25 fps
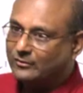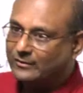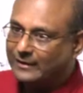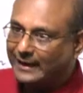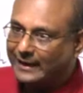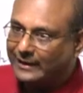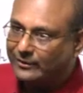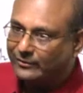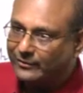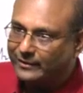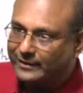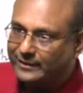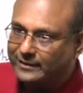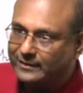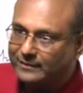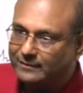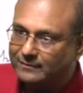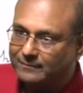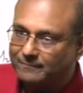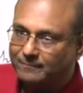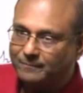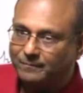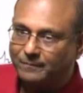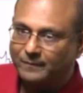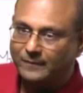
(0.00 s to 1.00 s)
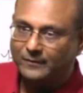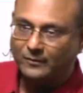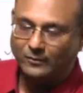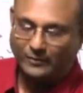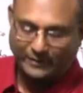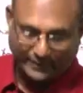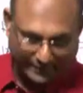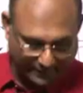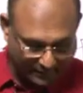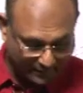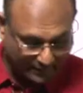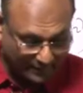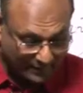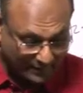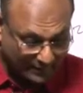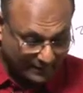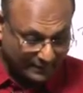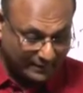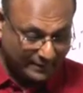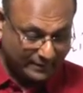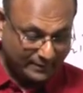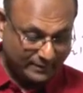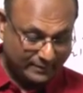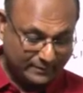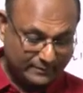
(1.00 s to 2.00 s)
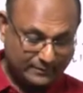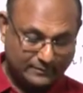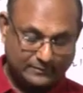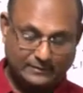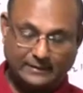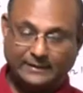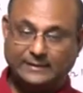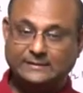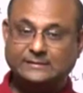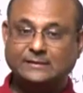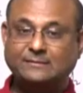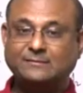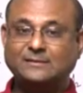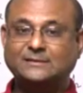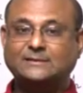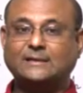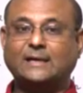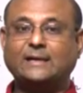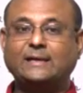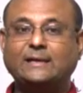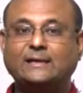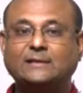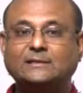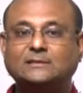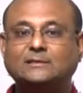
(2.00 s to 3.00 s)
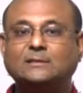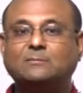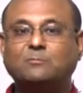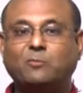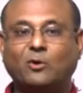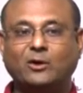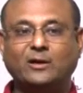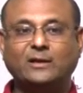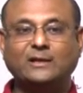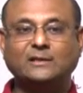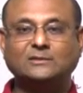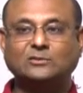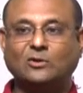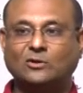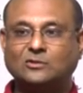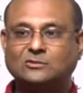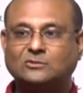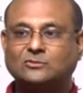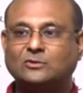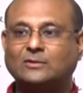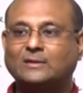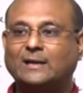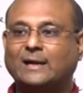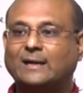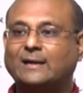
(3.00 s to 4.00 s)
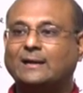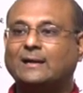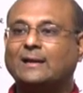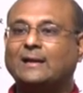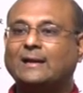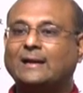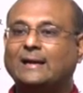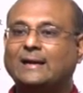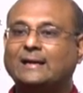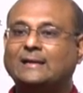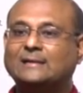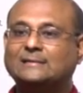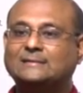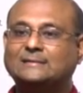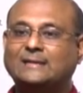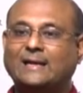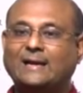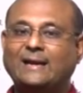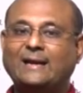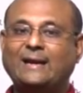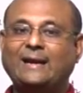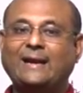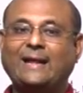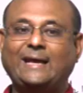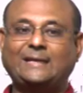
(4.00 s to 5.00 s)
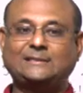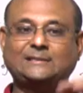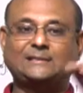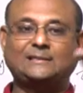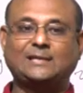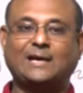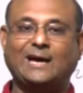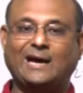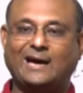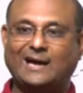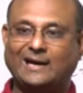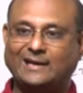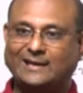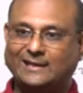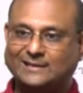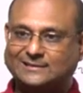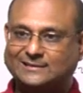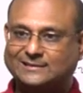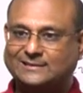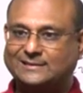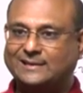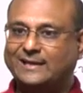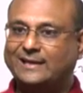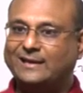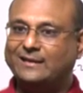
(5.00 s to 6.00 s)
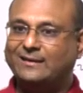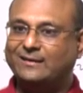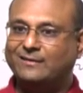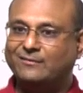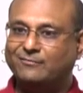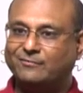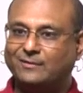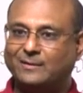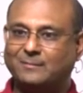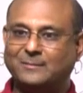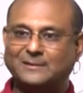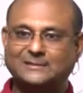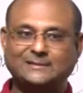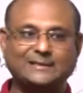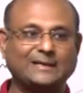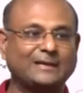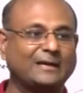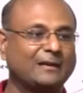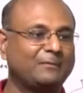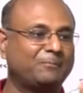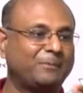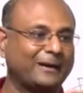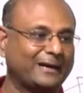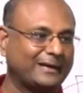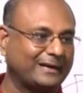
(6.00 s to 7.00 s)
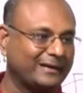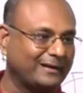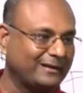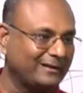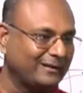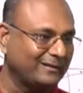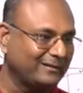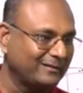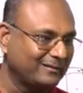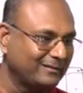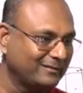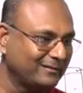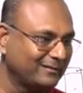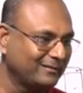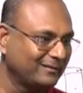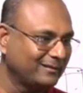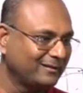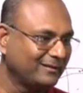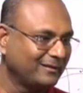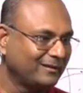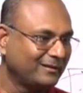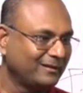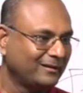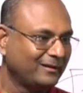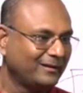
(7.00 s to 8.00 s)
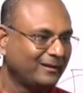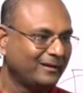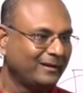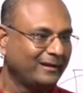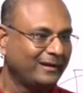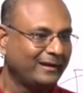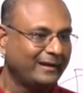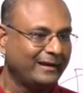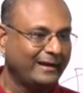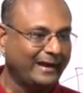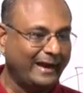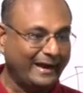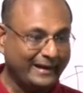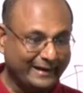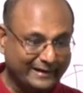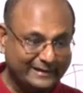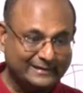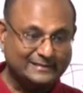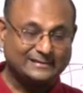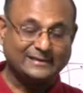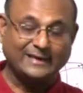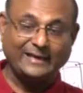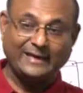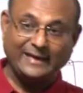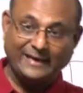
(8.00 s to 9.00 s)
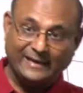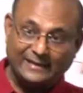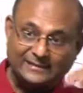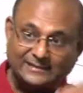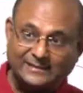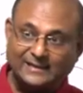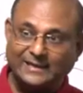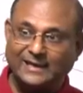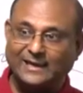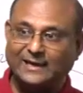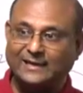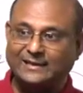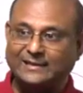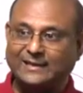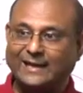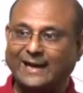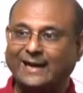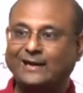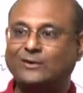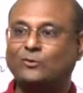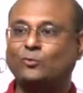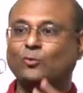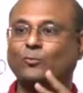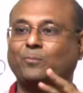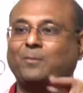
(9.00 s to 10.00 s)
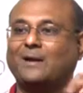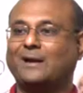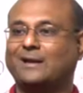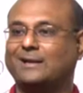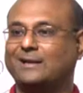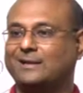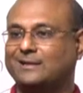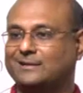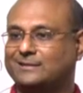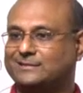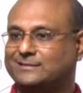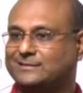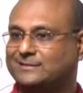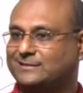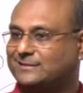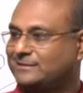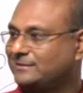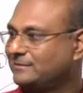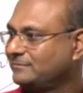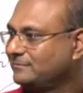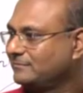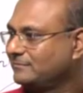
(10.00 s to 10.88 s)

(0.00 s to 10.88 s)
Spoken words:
calculate. Okay. The reason we study rigid body is also that it is the next hardest thing from a single particle. And it is easier than 2 particles.